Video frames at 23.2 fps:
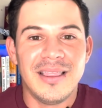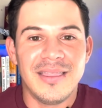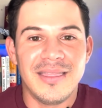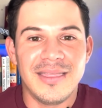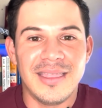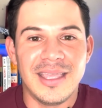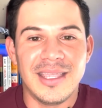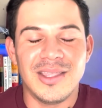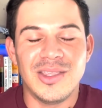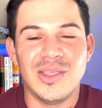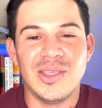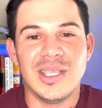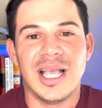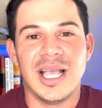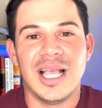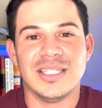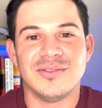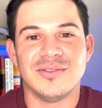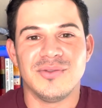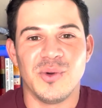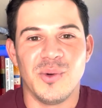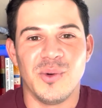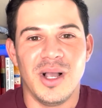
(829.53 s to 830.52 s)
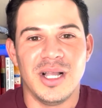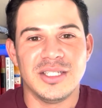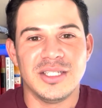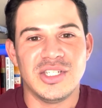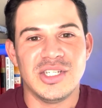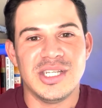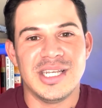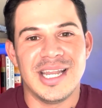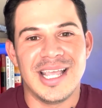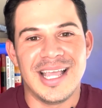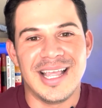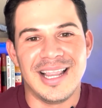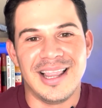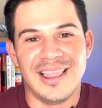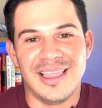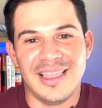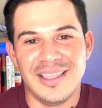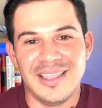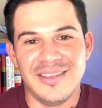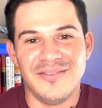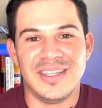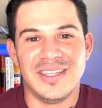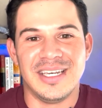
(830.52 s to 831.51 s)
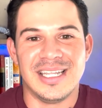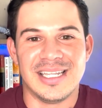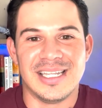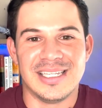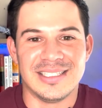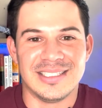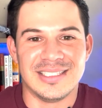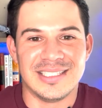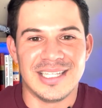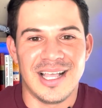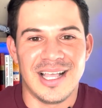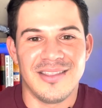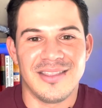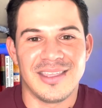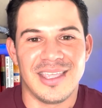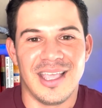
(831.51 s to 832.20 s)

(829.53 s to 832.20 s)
Thank you guys for watching Living in South